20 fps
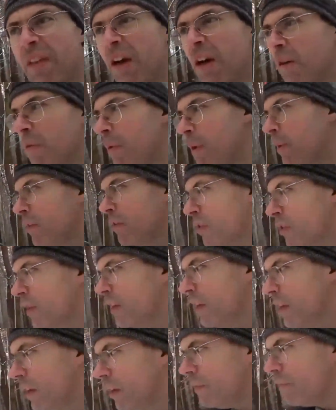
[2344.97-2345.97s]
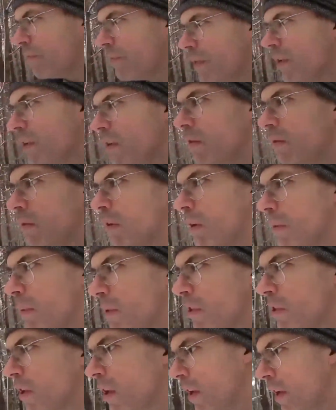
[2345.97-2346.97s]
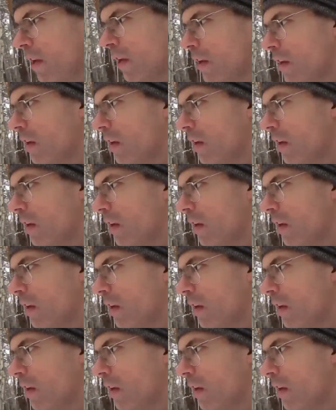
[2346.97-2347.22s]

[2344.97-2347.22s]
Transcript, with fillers: know, when you say you don't want to mistake